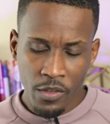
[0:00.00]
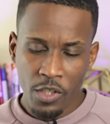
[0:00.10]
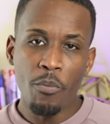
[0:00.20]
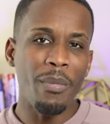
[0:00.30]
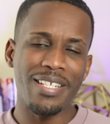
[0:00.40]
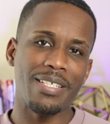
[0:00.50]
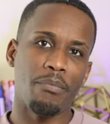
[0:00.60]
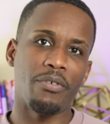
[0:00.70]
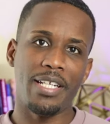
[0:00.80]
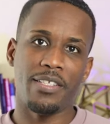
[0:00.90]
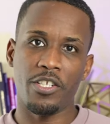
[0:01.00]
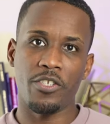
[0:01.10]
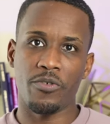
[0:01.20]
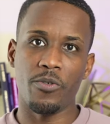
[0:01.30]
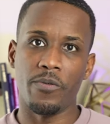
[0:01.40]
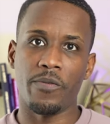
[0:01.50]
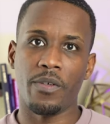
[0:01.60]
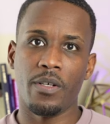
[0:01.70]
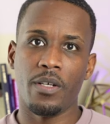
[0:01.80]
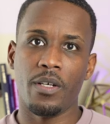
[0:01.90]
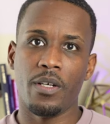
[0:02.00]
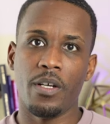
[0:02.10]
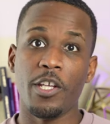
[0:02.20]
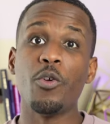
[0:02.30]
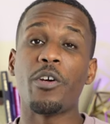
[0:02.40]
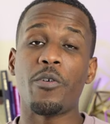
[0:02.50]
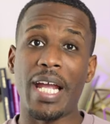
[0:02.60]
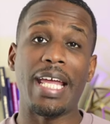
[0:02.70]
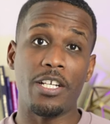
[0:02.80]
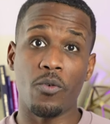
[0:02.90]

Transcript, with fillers: You must embrace this truth. You were created